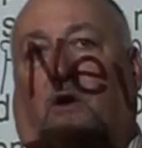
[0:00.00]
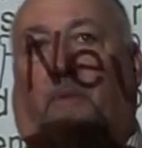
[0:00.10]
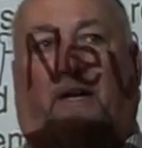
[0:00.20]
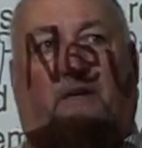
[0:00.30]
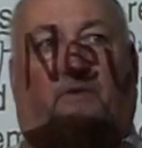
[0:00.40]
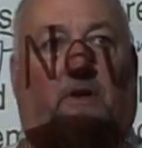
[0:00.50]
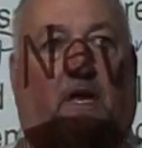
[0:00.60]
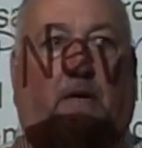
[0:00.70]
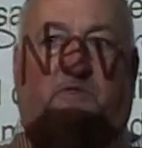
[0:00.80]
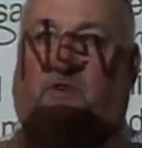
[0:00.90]
go by different
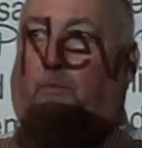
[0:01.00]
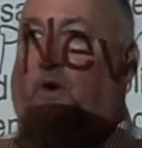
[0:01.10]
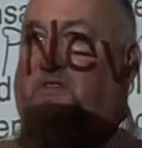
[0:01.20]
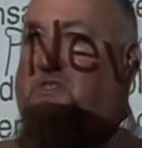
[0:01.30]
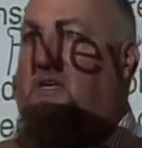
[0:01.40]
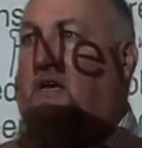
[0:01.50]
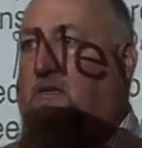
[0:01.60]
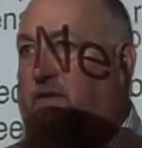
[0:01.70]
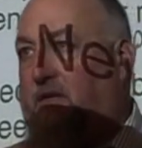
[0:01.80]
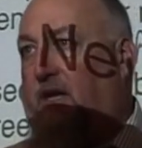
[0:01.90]
names from one state
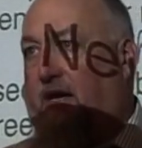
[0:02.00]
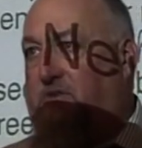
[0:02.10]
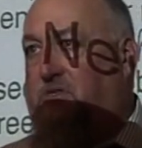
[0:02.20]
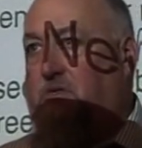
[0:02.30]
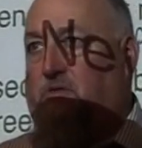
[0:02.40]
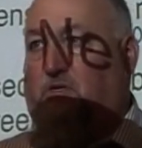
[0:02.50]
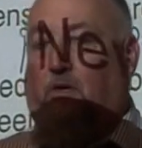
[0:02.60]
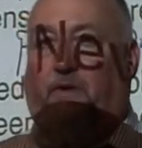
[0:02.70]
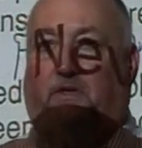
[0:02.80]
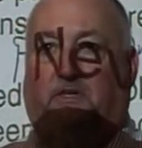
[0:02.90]
to the next.
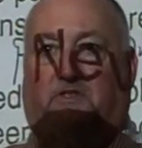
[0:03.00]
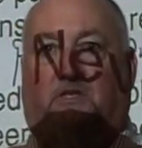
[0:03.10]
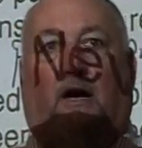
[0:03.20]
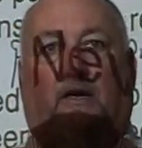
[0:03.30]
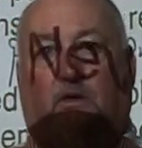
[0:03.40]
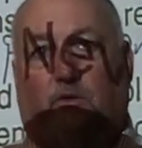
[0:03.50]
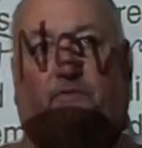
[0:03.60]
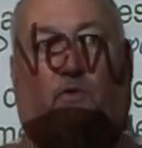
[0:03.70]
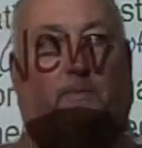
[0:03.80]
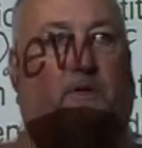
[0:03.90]
So it's not
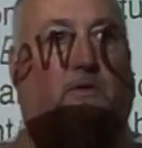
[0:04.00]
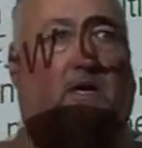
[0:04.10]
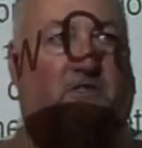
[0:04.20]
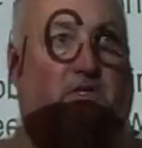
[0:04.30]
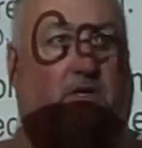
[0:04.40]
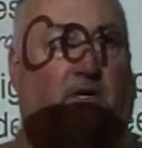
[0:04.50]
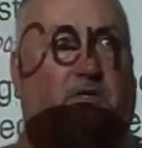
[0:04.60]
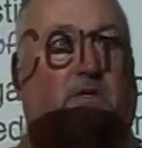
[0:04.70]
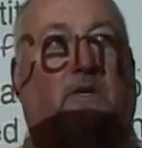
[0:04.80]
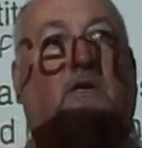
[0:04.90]
uniform across the
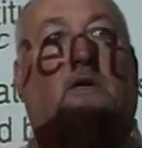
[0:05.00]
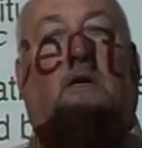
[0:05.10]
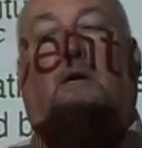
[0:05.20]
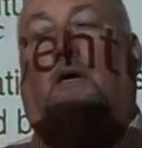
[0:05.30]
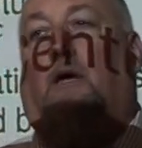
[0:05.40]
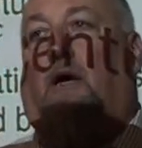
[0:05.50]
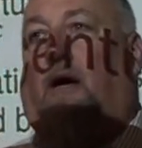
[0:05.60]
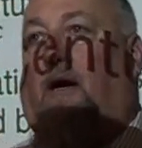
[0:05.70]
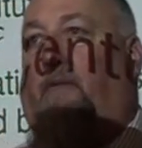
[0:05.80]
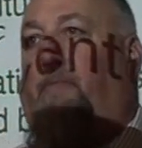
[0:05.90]
country,
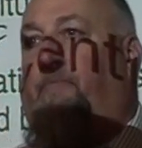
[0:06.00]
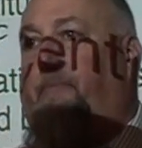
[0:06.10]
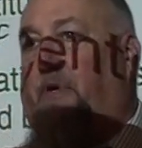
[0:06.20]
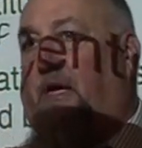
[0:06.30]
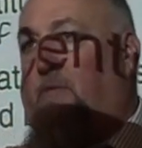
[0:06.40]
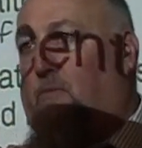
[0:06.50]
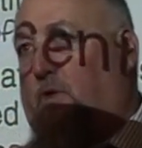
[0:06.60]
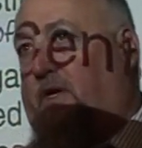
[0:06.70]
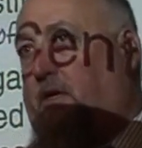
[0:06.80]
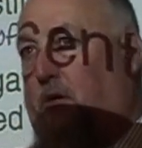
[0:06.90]
uh, but
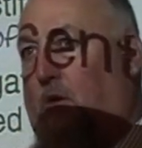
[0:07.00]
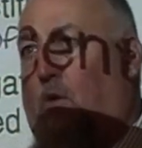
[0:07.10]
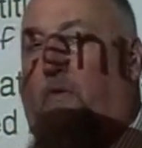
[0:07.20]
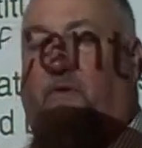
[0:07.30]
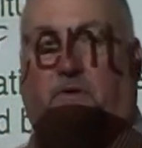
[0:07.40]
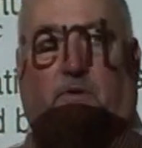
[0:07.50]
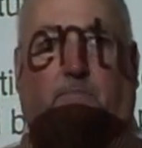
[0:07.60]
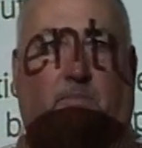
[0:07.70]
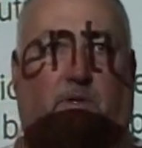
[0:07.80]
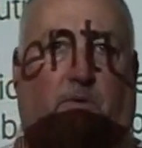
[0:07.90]
we're going to go over the,
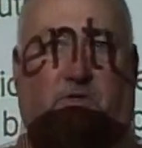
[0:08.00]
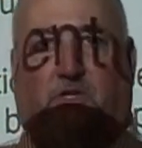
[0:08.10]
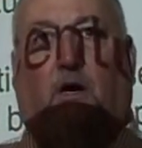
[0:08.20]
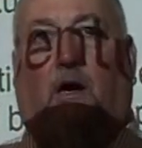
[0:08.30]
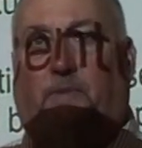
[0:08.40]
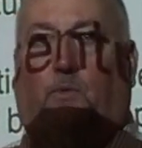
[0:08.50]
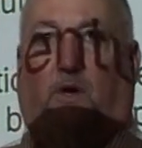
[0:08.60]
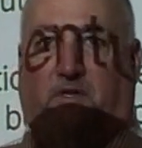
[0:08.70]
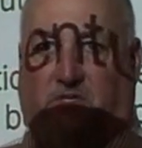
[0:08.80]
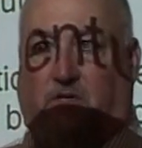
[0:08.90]
the most common
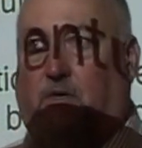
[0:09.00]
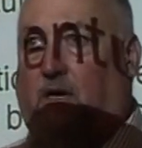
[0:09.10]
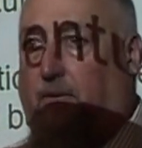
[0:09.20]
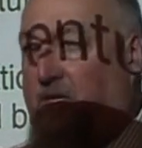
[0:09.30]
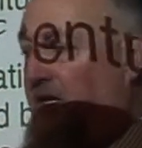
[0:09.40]
ones and the common